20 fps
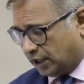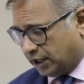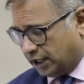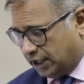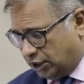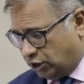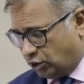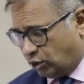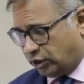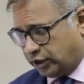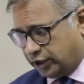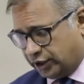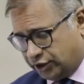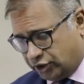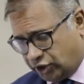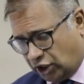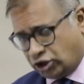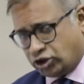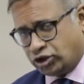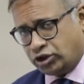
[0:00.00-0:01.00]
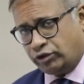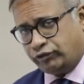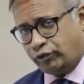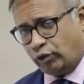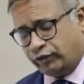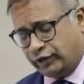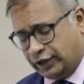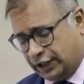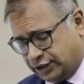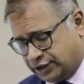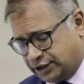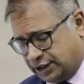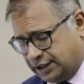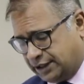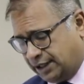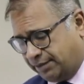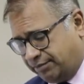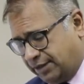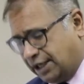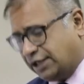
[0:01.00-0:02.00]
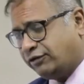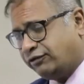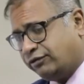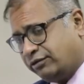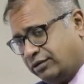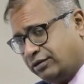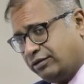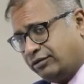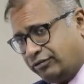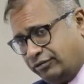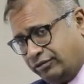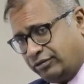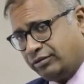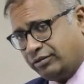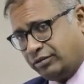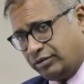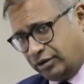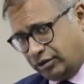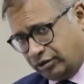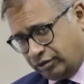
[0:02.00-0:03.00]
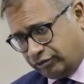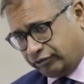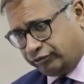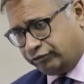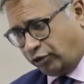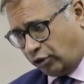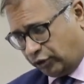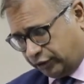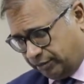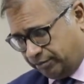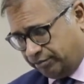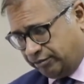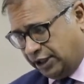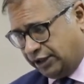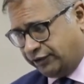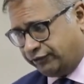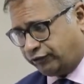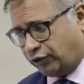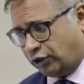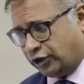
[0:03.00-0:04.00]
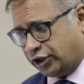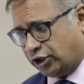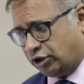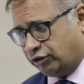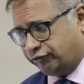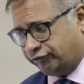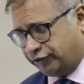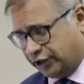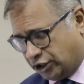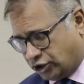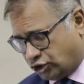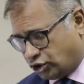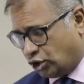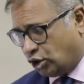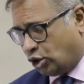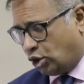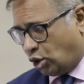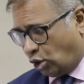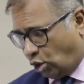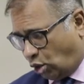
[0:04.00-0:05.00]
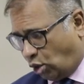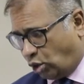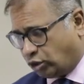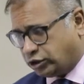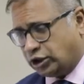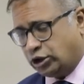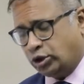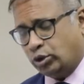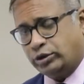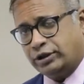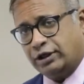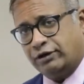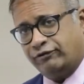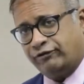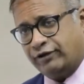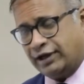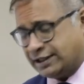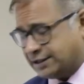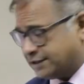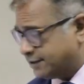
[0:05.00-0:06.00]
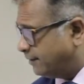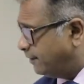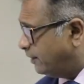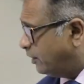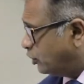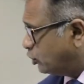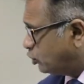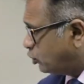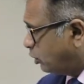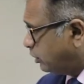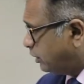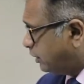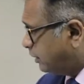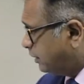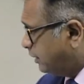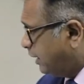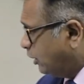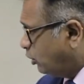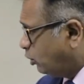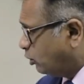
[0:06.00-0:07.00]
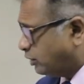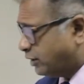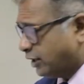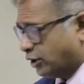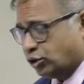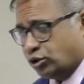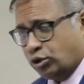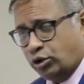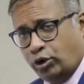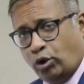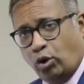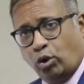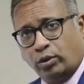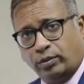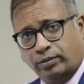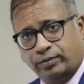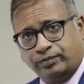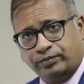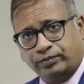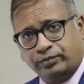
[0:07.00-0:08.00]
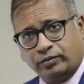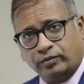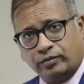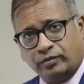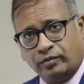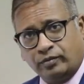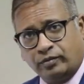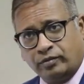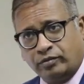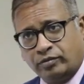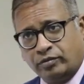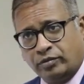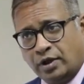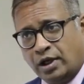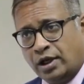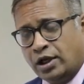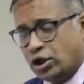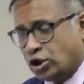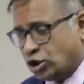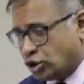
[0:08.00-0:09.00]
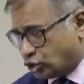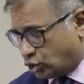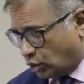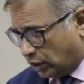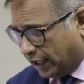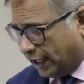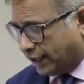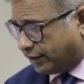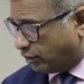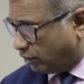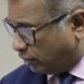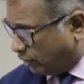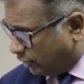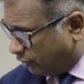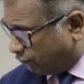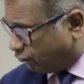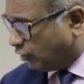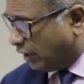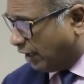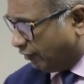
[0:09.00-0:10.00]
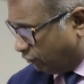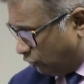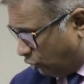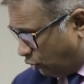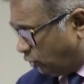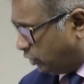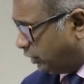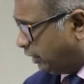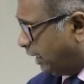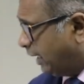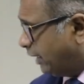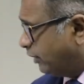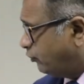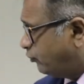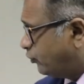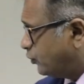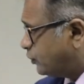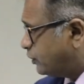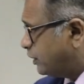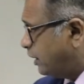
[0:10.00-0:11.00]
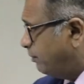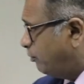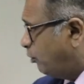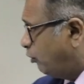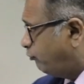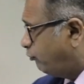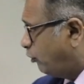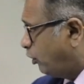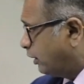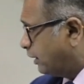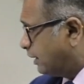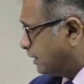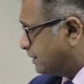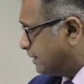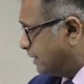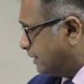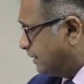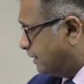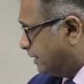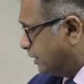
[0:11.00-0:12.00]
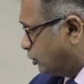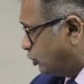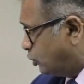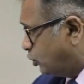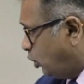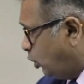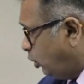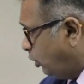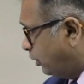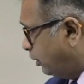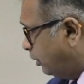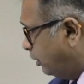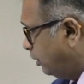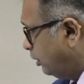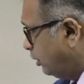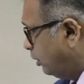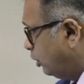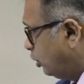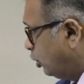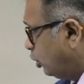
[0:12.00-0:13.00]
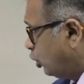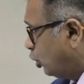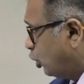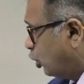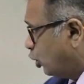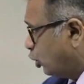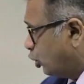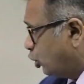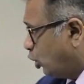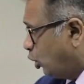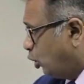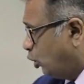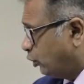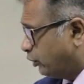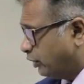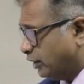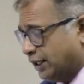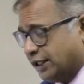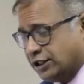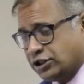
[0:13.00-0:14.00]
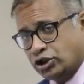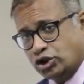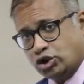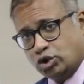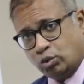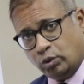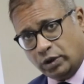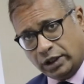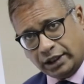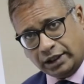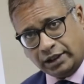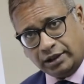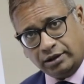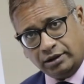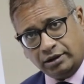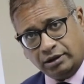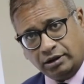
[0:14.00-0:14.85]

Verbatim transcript: In induction of ovulation, they're meant for the mid follicular phase or the luteal phase. So they don't tend to grow. So again, if you have a look and if you see more follicles in this zone, your oral agents work.